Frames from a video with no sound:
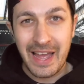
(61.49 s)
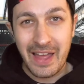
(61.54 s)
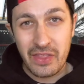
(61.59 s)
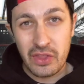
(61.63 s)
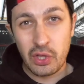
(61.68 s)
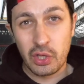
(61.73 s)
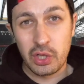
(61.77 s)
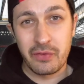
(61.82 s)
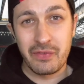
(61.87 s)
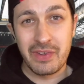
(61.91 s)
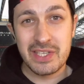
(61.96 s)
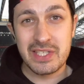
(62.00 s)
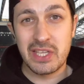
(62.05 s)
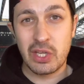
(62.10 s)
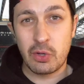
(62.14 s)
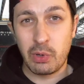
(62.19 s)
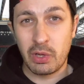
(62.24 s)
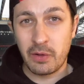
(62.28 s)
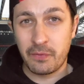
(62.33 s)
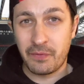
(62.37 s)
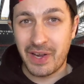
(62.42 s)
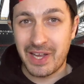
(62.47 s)
and the only reason they're
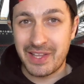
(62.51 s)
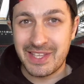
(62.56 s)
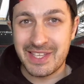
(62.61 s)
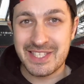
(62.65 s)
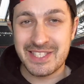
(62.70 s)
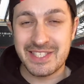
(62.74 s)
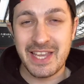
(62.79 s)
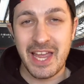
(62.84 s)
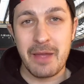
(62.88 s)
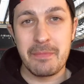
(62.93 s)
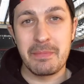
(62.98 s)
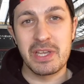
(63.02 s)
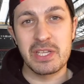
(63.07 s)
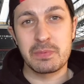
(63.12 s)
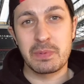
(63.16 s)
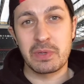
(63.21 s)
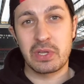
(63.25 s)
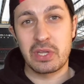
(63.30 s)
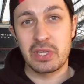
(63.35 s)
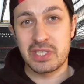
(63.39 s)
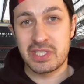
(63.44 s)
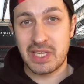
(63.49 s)
qualifying this time is
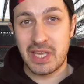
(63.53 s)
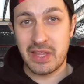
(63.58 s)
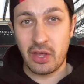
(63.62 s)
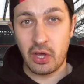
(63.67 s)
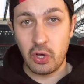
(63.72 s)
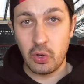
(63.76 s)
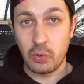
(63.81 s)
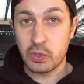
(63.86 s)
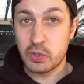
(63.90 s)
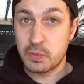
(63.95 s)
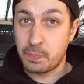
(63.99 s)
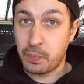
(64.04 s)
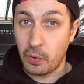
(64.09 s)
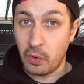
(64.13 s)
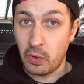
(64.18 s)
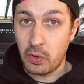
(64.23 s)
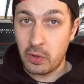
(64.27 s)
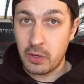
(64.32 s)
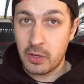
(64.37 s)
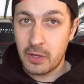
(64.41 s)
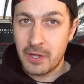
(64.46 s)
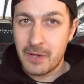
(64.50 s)
because they're the host.
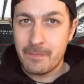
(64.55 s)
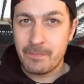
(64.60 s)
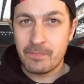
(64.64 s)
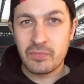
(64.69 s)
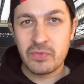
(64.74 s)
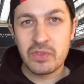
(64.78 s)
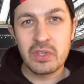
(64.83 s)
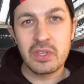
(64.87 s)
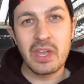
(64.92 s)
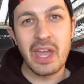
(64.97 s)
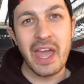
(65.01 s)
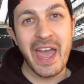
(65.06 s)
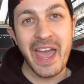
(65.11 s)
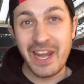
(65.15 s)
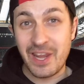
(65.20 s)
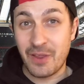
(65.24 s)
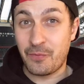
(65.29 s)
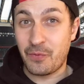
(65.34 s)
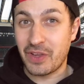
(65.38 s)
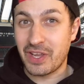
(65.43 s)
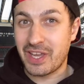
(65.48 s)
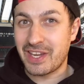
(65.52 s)
But
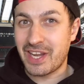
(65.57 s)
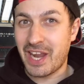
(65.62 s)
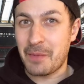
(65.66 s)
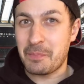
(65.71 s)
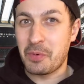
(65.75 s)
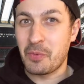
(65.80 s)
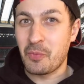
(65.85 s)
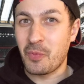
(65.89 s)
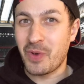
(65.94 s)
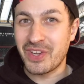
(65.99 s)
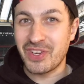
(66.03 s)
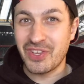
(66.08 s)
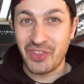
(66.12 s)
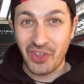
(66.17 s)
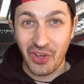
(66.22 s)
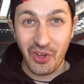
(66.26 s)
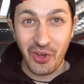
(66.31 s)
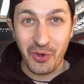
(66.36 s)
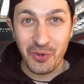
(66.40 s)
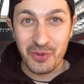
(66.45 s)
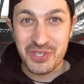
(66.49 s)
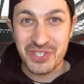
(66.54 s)
anything can happen when you're the
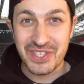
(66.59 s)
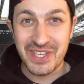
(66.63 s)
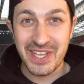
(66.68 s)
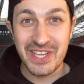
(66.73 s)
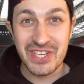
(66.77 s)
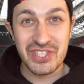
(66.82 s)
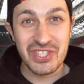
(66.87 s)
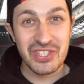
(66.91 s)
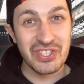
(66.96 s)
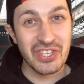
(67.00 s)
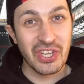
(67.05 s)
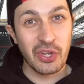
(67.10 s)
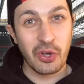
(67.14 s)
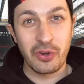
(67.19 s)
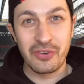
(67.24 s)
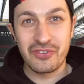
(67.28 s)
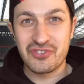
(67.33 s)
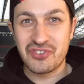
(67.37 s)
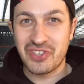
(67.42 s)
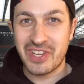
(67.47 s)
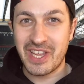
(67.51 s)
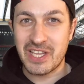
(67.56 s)
host nation. The
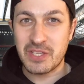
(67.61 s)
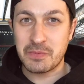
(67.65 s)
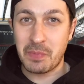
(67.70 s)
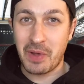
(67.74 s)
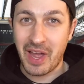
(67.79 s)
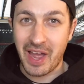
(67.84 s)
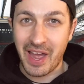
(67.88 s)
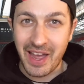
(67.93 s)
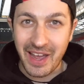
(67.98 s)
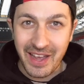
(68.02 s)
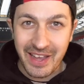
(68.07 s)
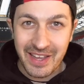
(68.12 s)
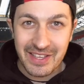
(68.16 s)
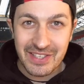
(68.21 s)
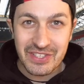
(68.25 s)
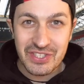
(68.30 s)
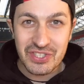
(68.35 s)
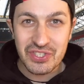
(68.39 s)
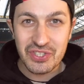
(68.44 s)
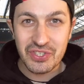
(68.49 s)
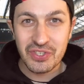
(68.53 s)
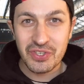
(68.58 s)
country gets
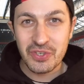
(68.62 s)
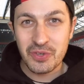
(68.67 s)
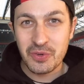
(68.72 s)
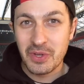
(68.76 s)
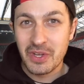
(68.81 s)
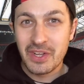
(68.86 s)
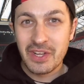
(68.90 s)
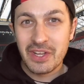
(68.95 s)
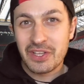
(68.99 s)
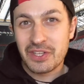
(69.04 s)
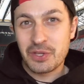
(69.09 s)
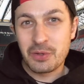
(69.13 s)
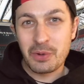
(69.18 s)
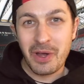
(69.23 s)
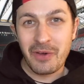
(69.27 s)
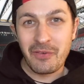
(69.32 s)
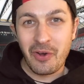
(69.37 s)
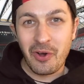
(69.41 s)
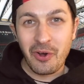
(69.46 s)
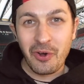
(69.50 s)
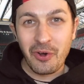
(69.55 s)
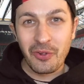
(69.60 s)
behind you, you
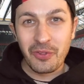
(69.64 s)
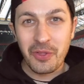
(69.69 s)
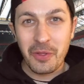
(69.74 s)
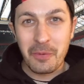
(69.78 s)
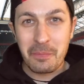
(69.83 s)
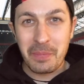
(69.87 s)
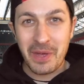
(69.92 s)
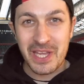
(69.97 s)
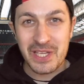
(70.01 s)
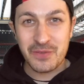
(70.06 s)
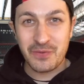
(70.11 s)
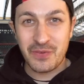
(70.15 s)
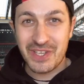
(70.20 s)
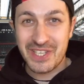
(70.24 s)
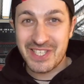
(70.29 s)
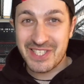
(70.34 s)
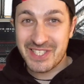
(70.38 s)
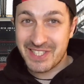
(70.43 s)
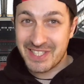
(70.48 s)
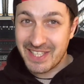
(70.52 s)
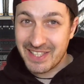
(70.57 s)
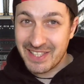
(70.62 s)
have all the best
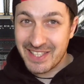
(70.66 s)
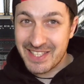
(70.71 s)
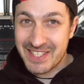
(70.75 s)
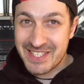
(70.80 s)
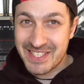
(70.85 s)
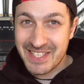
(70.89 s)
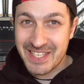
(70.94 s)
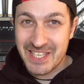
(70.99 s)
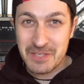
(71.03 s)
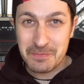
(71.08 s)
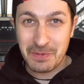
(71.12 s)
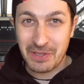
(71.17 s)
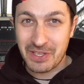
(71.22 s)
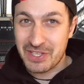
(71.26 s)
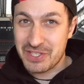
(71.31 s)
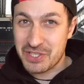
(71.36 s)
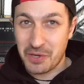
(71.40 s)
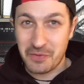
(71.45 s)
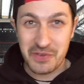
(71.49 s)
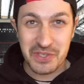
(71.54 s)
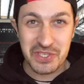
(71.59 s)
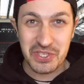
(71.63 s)
facilities
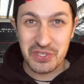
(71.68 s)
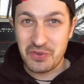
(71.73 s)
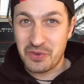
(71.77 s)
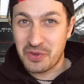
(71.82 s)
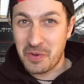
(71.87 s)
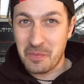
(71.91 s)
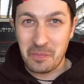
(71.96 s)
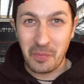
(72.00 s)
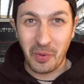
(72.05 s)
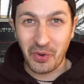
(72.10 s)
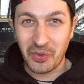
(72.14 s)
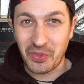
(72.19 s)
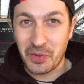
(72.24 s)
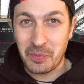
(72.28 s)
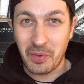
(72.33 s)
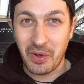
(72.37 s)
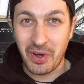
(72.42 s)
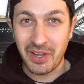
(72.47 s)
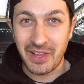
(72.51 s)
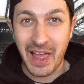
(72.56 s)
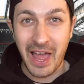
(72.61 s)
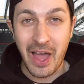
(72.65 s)
because obviously you can book them
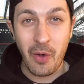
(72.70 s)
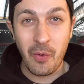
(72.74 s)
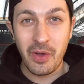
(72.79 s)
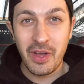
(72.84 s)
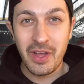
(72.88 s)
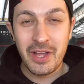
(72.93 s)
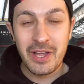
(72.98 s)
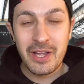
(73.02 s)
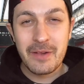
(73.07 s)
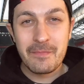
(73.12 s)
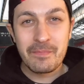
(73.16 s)
all out.